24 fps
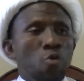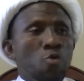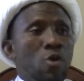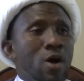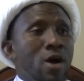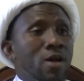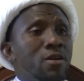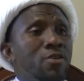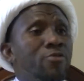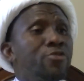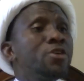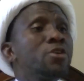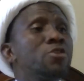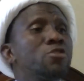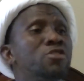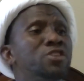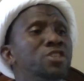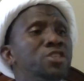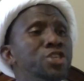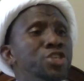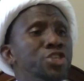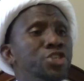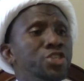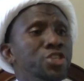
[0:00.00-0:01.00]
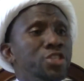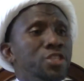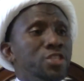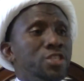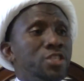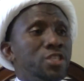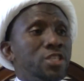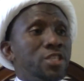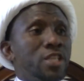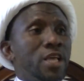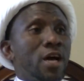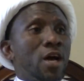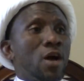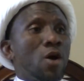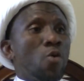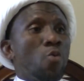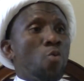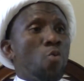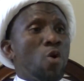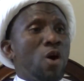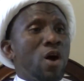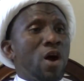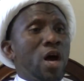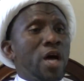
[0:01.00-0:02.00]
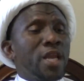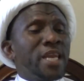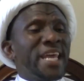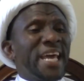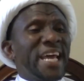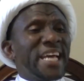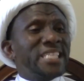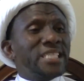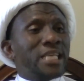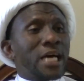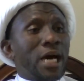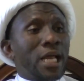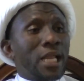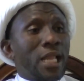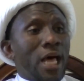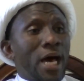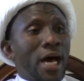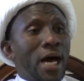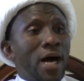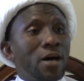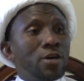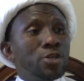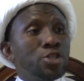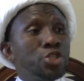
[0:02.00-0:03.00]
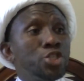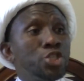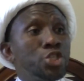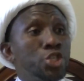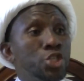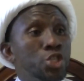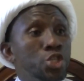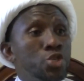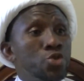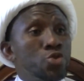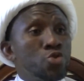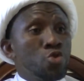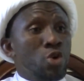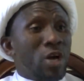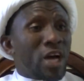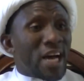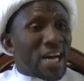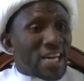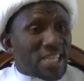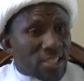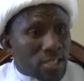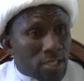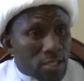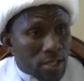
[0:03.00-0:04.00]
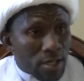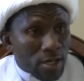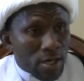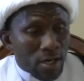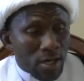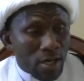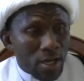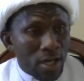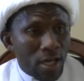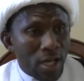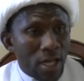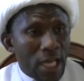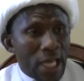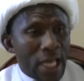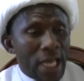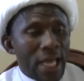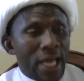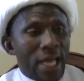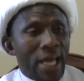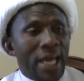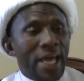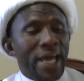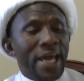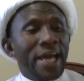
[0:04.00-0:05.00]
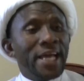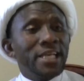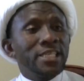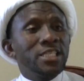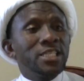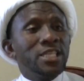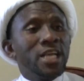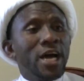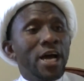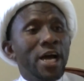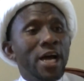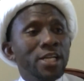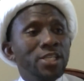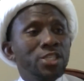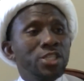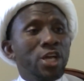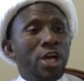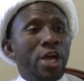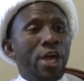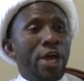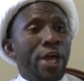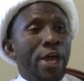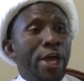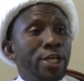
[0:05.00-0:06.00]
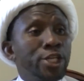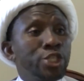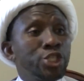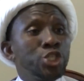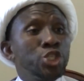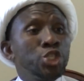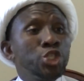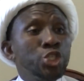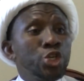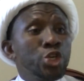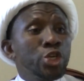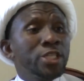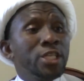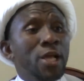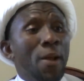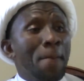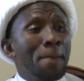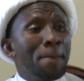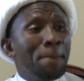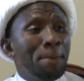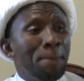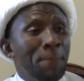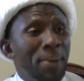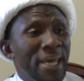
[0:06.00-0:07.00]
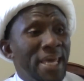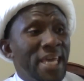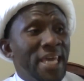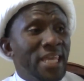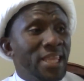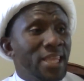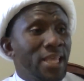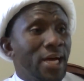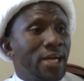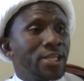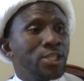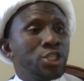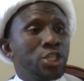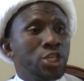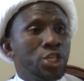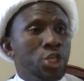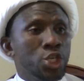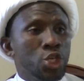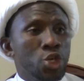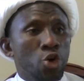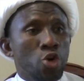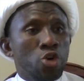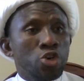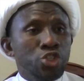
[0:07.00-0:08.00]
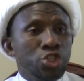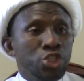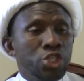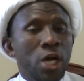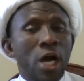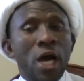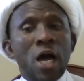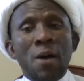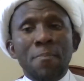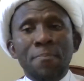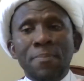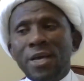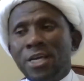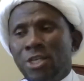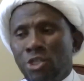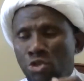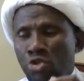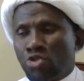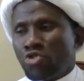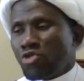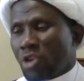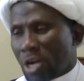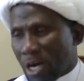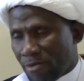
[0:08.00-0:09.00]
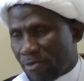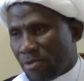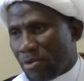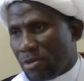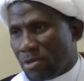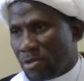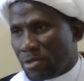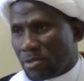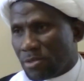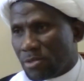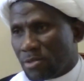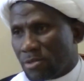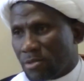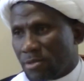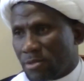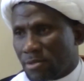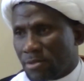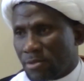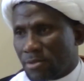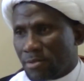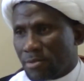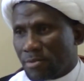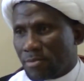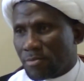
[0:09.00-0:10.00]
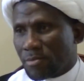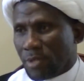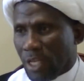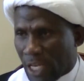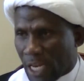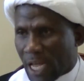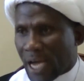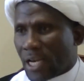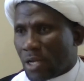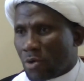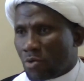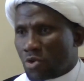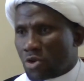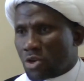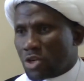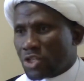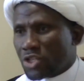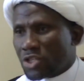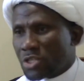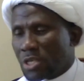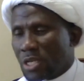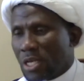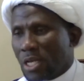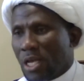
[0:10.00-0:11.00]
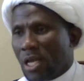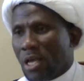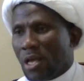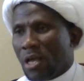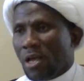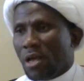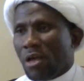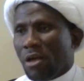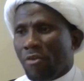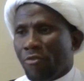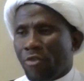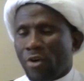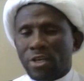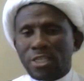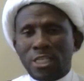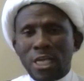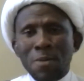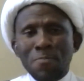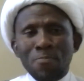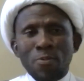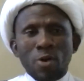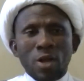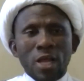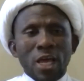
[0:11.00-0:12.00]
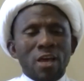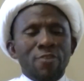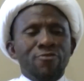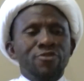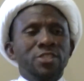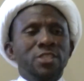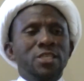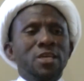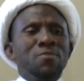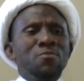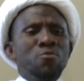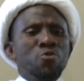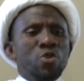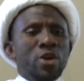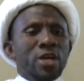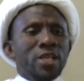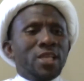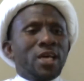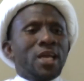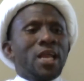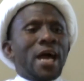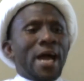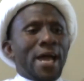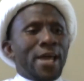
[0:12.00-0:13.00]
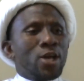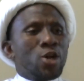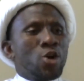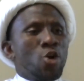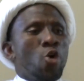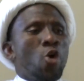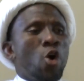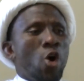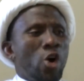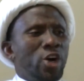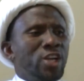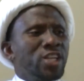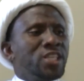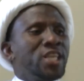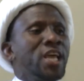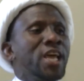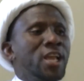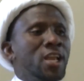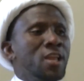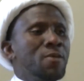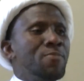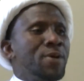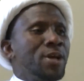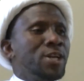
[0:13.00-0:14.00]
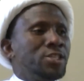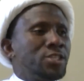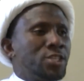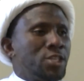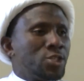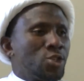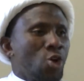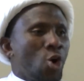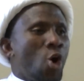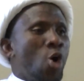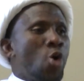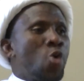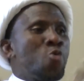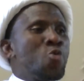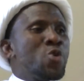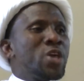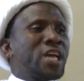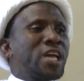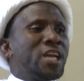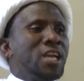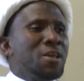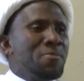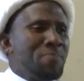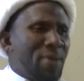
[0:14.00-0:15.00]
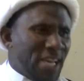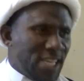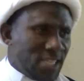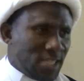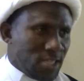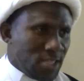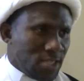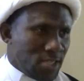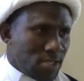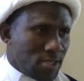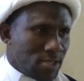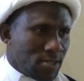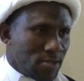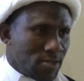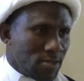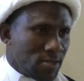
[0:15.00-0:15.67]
one of the conditions that one is allowed to do qasr is that it shouldn't be that your job is to travel. In other words, for example, if somewhere that I go on daily basis or weekly basis,